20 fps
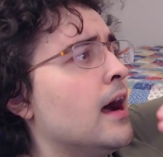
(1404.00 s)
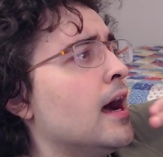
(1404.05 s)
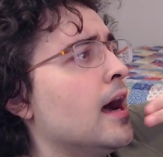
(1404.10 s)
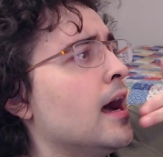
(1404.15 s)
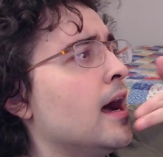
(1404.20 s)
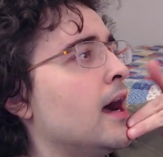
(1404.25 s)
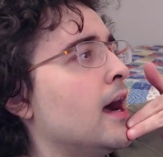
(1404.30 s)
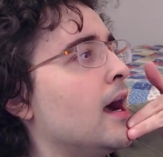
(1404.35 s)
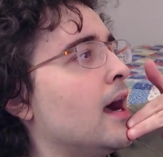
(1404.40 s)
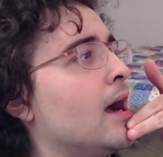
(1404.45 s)

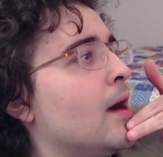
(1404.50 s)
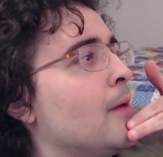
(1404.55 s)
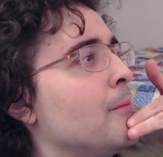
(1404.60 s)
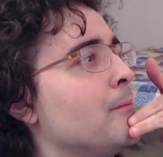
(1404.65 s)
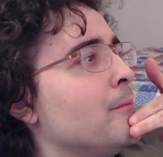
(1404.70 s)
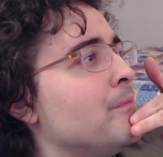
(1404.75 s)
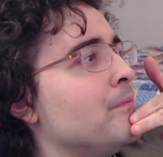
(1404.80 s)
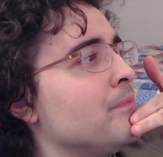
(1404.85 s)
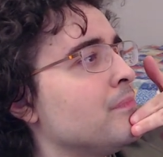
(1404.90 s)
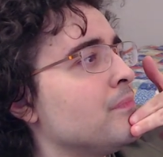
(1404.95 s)

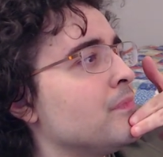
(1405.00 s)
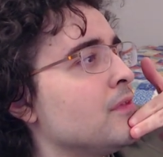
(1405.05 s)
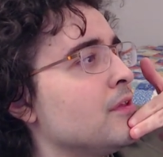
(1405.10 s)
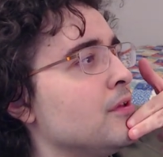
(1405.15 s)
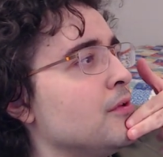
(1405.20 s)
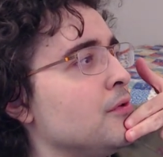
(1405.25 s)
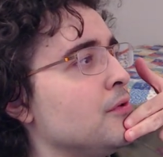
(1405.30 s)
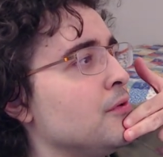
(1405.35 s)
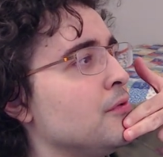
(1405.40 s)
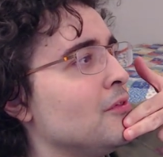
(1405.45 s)
Um,
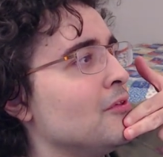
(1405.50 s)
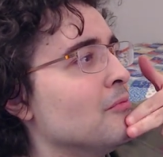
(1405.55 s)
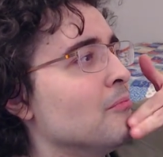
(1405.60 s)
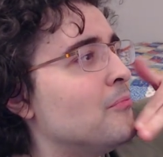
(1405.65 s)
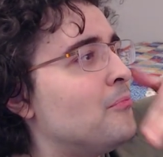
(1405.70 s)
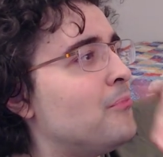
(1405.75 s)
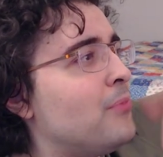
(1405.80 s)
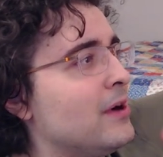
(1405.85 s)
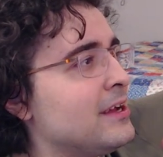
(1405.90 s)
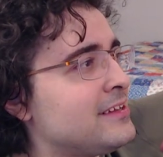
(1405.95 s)

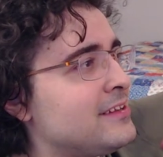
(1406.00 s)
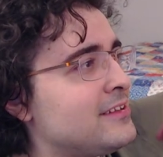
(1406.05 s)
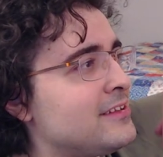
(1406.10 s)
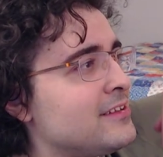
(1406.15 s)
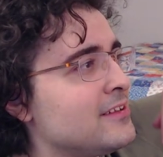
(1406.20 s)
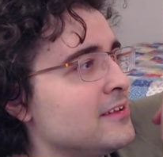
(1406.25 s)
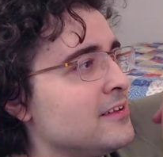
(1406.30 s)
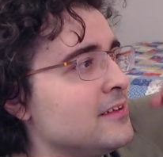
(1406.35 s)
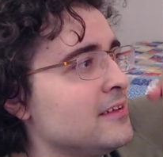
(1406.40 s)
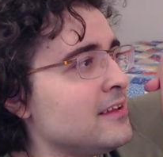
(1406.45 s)
but
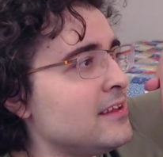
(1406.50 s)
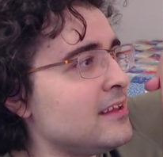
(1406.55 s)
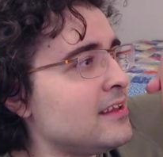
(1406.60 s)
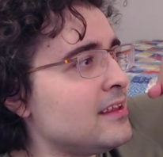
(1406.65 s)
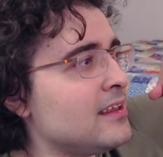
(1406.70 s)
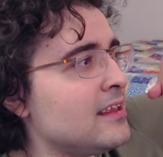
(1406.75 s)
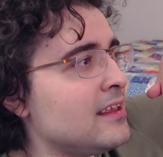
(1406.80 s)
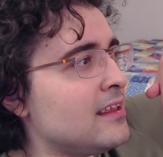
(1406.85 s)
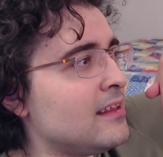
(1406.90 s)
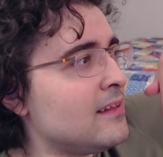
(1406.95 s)

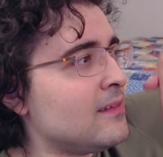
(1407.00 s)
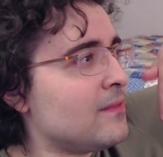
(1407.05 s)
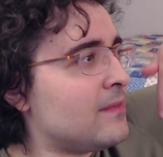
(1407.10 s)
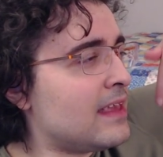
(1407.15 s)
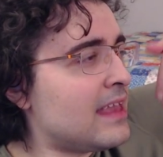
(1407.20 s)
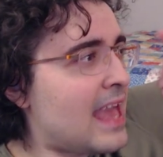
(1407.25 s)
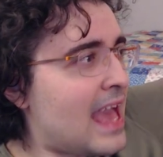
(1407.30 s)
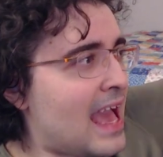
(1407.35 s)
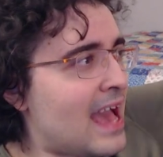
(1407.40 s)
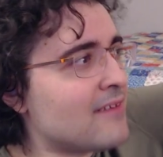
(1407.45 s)
they
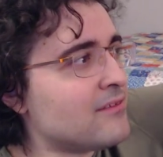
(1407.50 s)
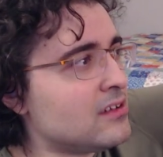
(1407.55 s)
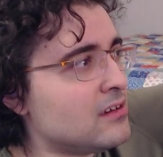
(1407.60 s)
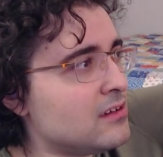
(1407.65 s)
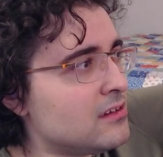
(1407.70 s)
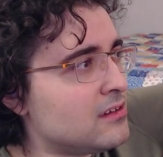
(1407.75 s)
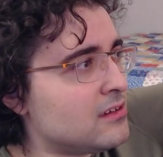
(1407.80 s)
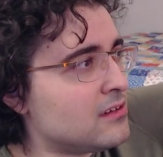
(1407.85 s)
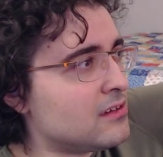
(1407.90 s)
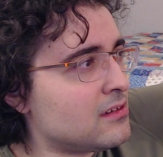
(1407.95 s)

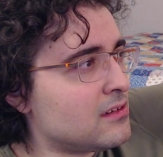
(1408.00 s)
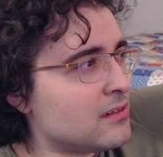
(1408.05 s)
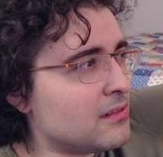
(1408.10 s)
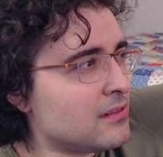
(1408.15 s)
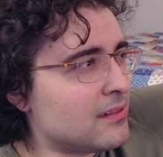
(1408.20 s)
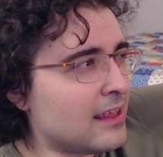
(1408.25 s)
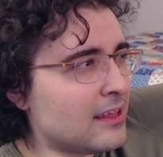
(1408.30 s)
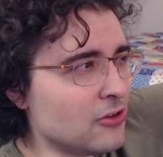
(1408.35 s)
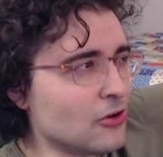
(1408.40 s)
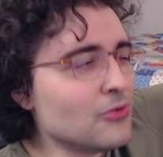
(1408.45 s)
haven't
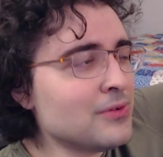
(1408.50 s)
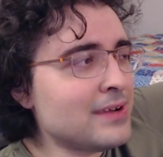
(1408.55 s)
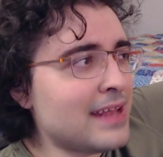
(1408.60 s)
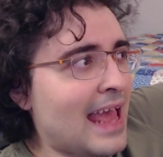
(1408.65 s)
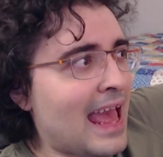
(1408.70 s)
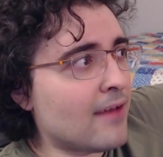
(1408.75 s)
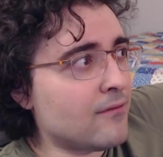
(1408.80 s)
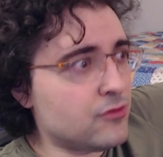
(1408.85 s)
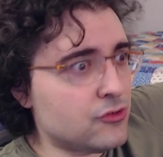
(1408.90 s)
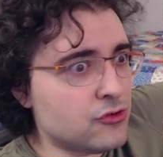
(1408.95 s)
they don't
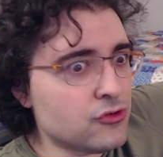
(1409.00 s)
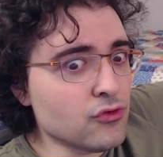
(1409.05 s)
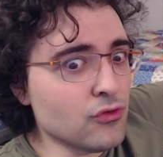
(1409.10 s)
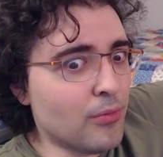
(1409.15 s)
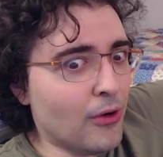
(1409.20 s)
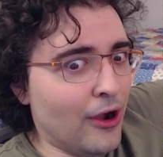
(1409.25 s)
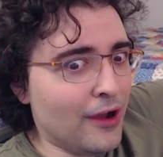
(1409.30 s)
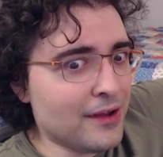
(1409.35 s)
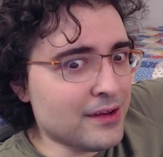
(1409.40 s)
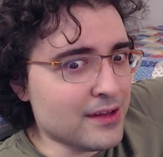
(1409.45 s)
have two
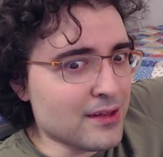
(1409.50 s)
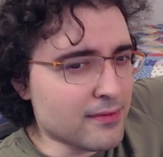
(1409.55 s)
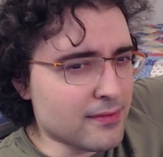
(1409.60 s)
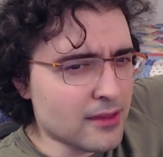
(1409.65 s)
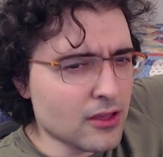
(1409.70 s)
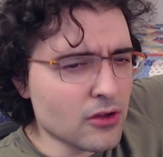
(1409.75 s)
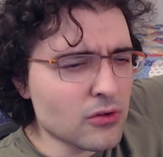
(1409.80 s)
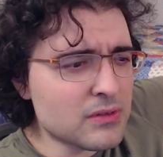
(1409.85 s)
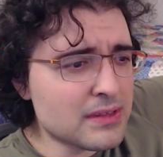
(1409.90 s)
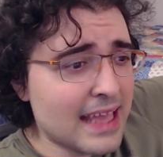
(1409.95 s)
bodies
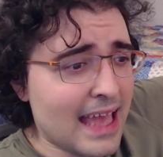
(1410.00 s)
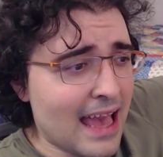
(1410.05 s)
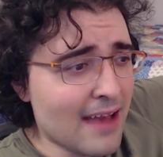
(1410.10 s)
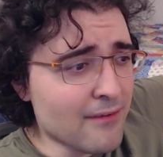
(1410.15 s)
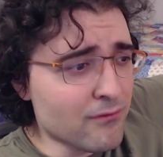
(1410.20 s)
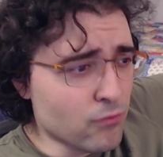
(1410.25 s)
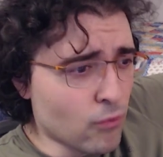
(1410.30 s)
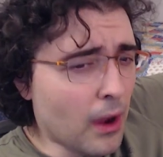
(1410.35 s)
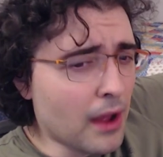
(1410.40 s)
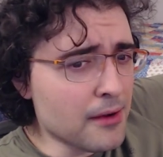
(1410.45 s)
they only
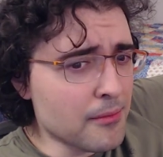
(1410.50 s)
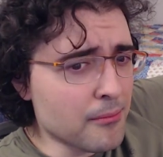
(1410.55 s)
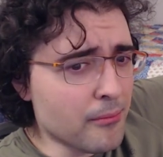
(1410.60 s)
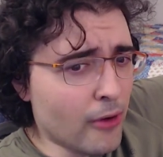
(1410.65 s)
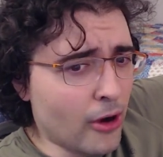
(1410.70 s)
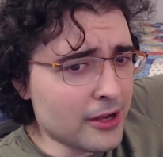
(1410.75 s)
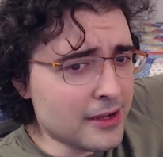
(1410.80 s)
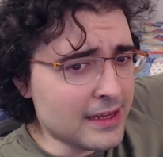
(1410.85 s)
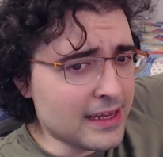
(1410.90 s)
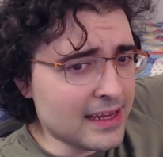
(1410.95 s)
have one
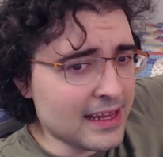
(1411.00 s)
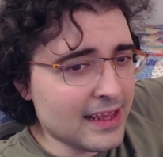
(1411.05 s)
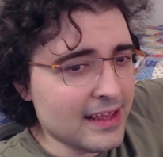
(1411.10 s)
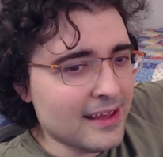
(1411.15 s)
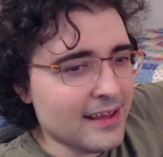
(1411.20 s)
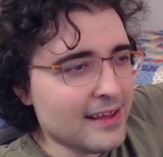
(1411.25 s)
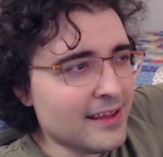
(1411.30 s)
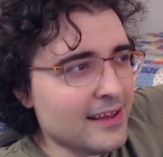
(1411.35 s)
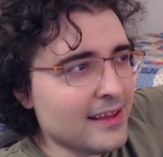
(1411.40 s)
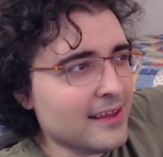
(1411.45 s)
body
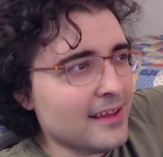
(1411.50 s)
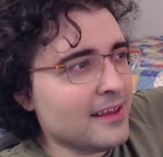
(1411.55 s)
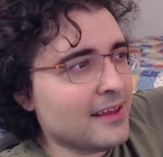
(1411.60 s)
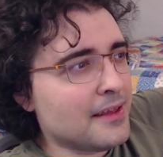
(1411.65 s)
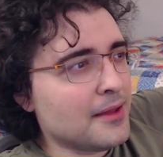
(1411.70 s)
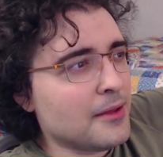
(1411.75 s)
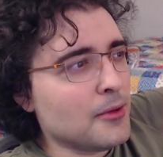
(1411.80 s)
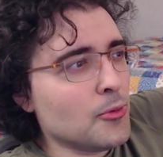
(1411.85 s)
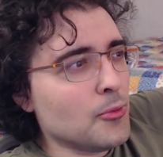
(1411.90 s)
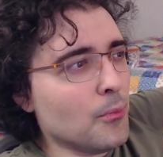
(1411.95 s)

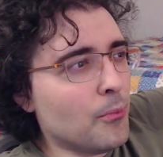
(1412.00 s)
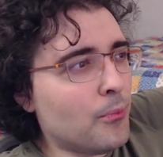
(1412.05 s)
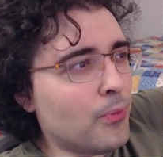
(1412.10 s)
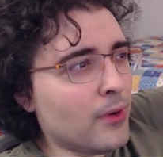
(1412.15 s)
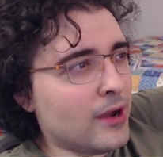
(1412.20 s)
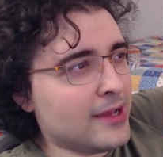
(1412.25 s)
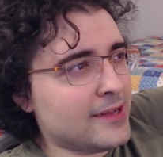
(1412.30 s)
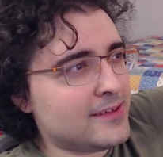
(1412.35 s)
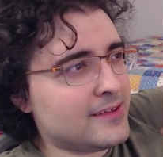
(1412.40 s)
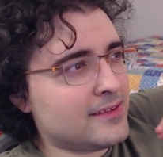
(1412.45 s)

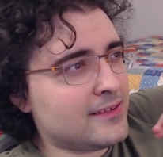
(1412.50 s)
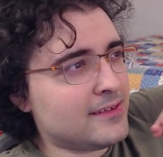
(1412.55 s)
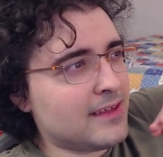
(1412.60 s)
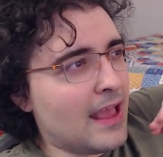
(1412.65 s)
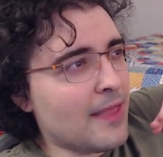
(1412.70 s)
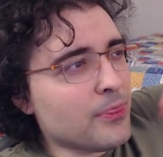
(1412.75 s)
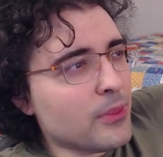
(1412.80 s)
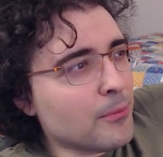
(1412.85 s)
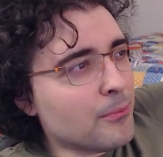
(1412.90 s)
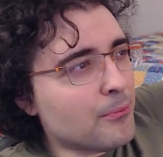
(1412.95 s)
but
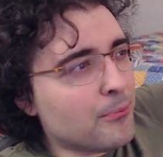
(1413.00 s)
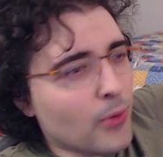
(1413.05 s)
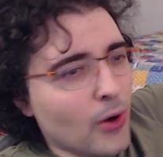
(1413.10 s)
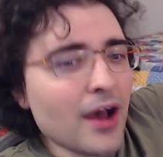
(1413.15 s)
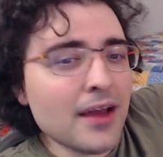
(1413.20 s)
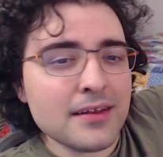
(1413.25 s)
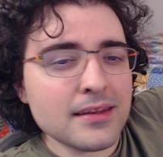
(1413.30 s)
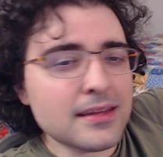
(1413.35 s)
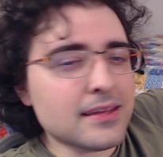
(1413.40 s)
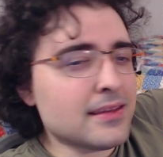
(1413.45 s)
and the
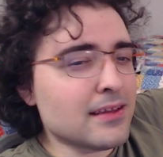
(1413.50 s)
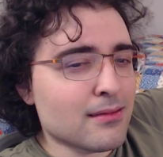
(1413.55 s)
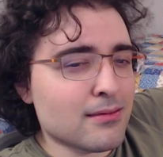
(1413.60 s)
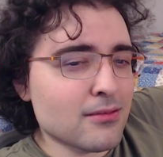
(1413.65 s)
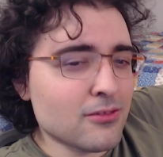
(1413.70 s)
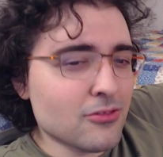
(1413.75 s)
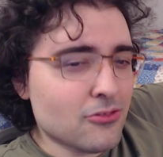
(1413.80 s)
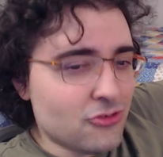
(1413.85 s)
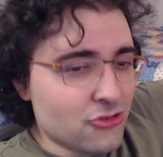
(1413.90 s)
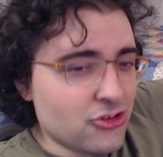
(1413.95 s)
body
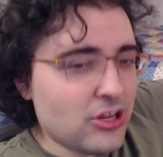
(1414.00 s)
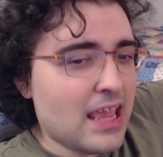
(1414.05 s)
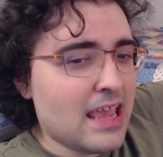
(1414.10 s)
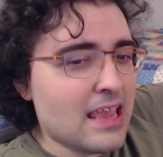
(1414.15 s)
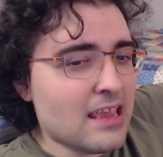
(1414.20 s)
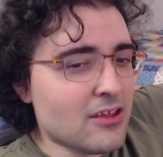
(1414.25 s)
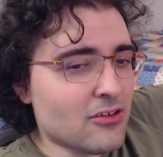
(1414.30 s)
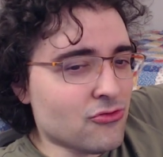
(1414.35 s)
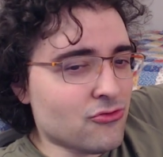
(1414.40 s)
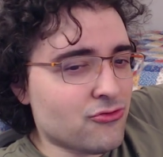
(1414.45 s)
doesn't
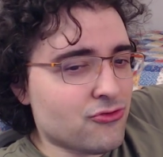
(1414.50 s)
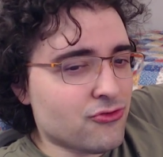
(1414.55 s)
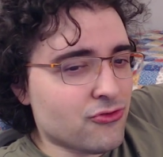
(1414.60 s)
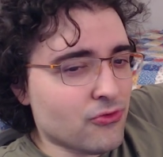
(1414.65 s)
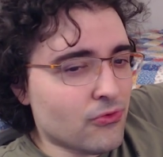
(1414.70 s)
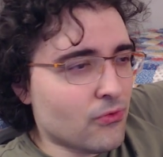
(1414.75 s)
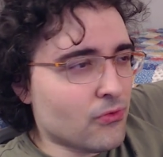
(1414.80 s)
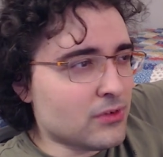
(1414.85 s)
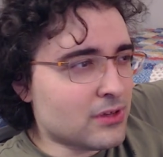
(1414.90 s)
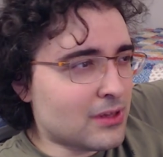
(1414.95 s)
change
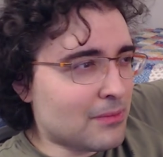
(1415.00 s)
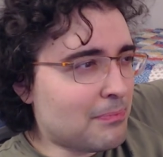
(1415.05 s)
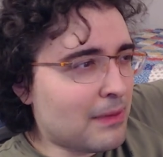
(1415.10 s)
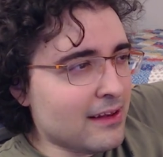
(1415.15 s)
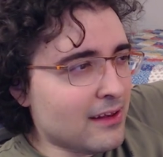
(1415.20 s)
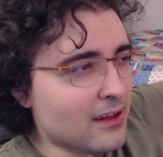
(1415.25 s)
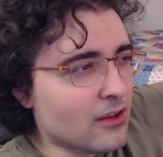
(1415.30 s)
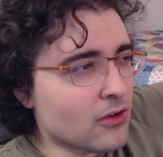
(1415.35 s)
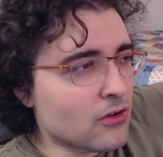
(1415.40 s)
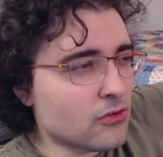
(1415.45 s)

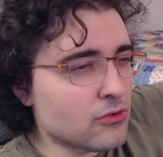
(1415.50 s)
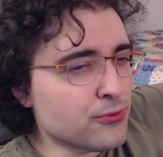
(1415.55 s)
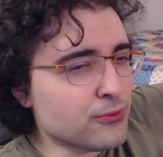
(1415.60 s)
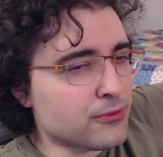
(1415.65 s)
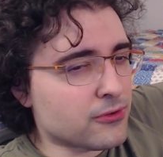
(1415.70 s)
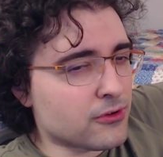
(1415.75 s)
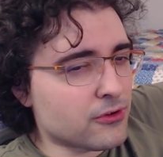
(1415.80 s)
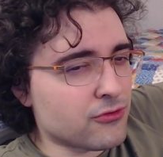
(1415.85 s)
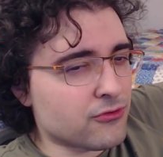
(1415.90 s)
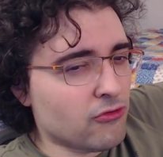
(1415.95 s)
depending on who's
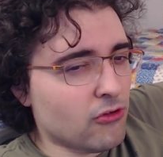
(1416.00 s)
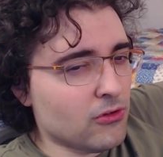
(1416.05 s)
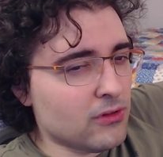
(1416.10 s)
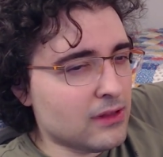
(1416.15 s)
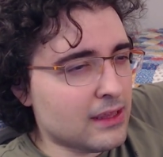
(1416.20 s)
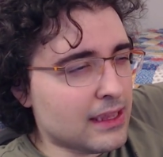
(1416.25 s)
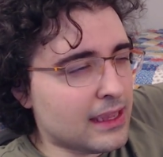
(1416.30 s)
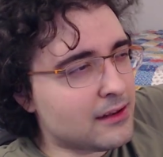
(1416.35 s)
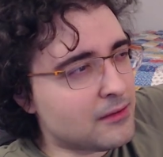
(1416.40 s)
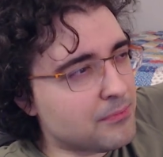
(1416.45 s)

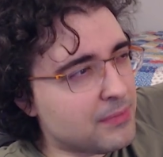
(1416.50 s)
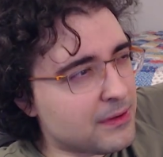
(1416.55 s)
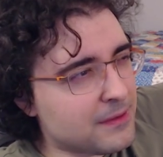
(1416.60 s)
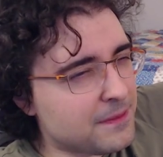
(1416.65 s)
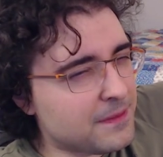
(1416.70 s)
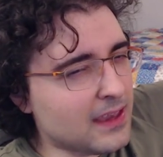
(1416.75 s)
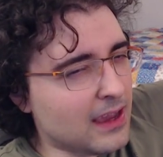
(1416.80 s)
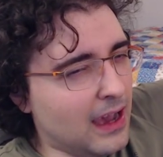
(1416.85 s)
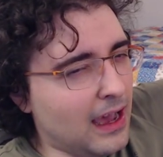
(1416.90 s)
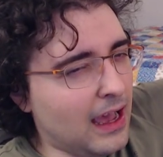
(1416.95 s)
controlling it but
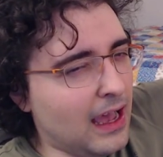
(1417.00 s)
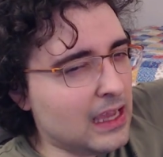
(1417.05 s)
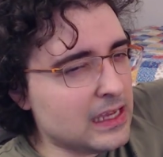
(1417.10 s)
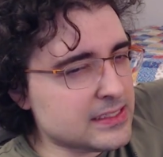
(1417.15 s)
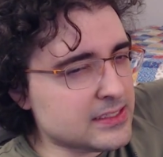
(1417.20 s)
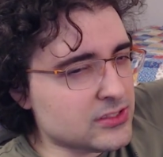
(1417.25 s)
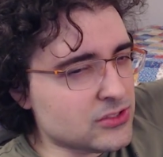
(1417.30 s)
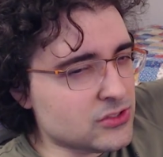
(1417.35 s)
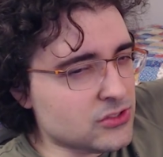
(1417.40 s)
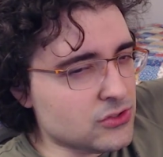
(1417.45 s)
the
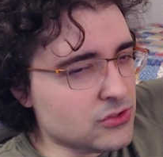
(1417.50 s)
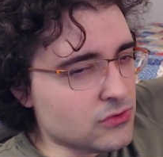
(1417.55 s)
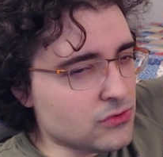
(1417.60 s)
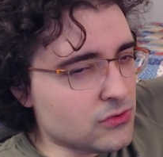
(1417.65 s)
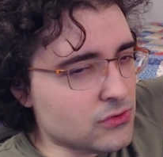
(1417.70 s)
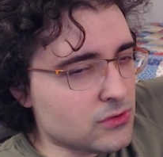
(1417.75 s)
eyes do